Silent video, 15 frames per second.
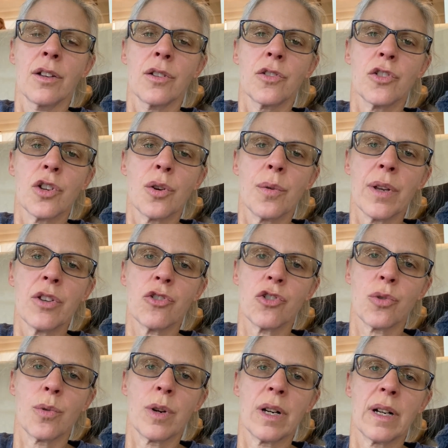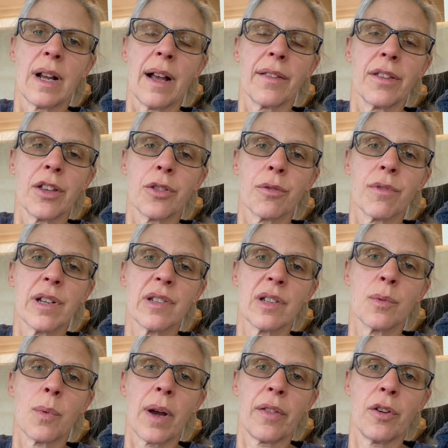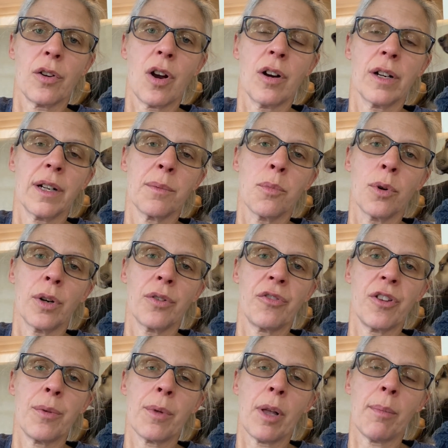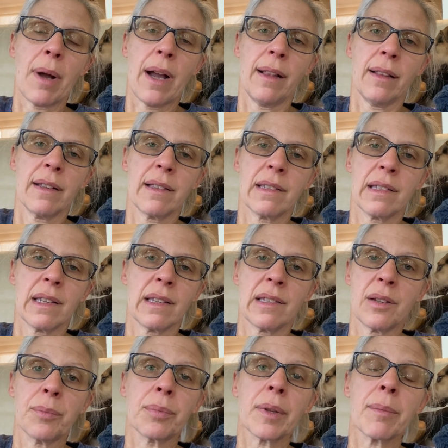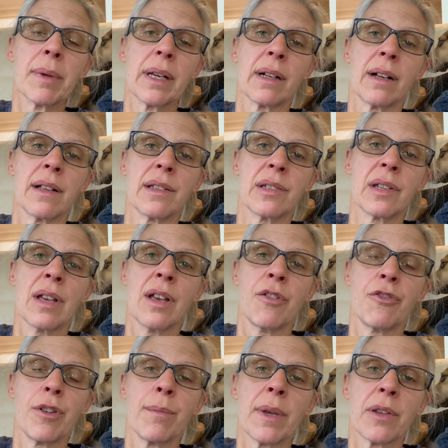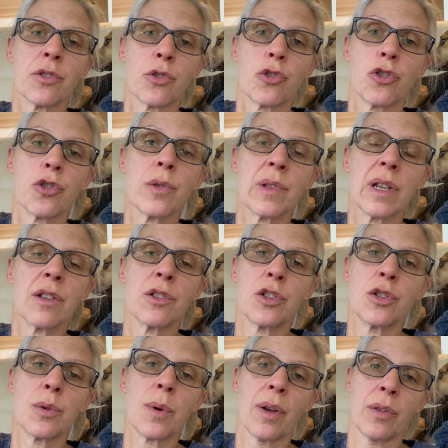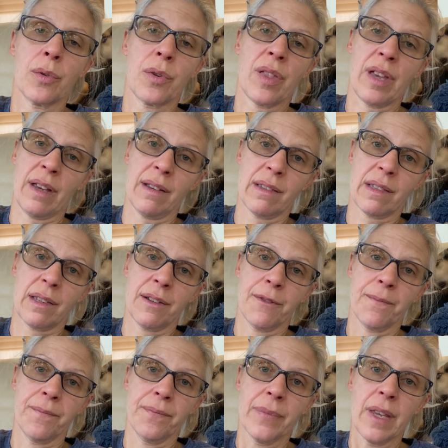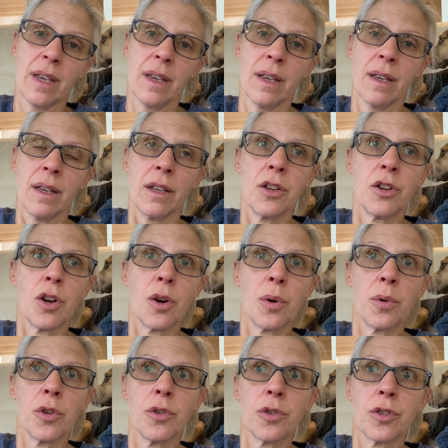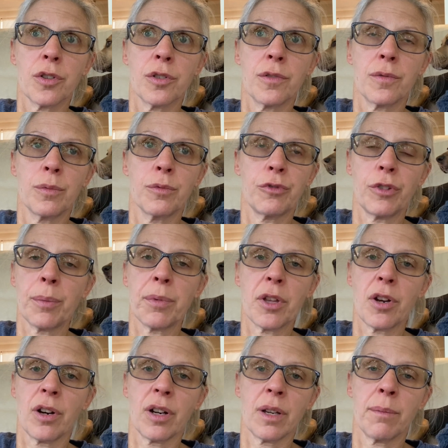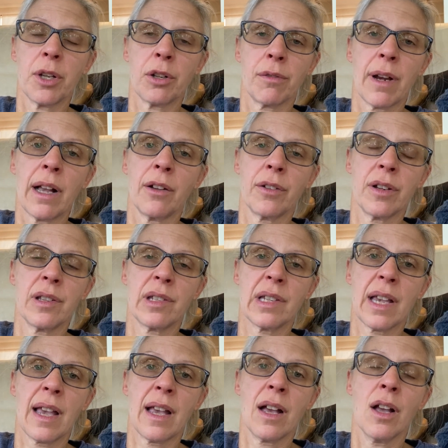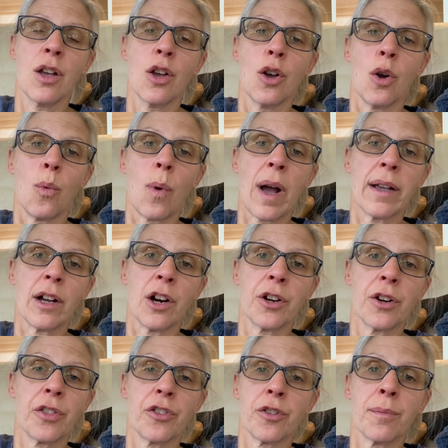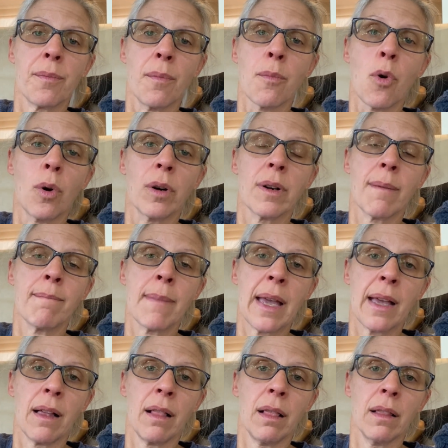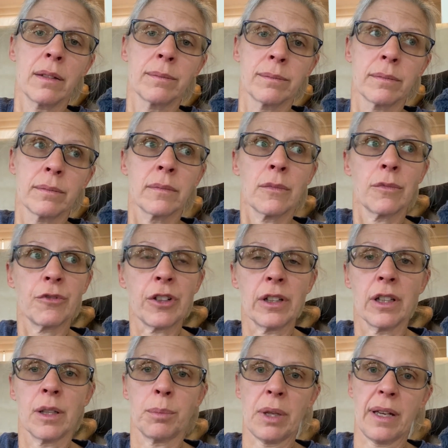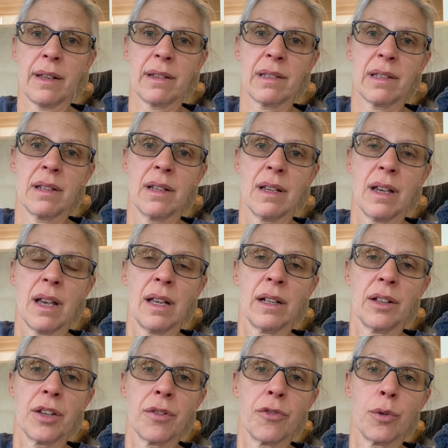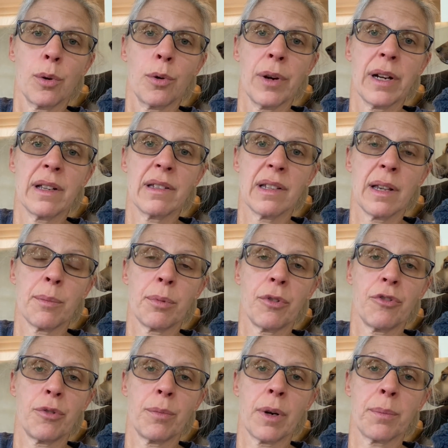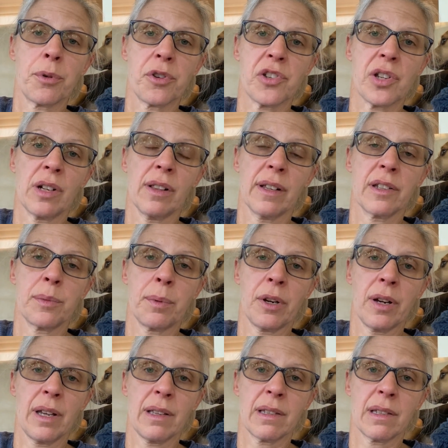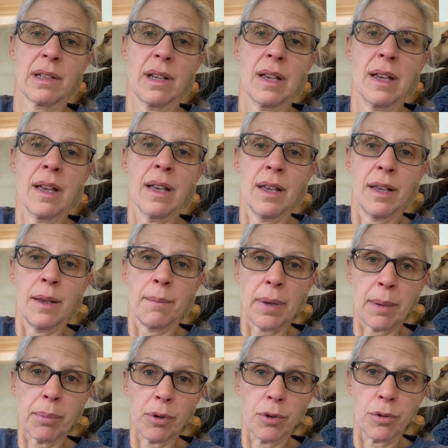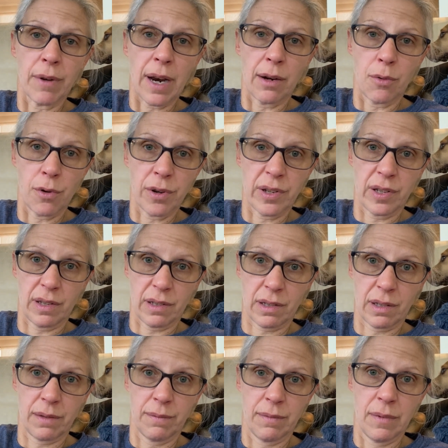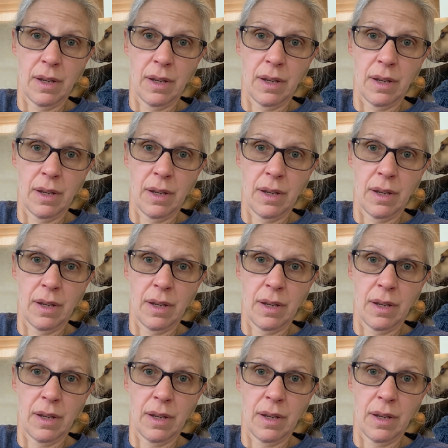So, in short, I think the reason why there aren't more female pilots is simply because females are choosing to do other things. You know, you could flip the argument around and say, why aren't there more male fill in the blanks? And I'll give you a great example from our personal experience people who ride horses.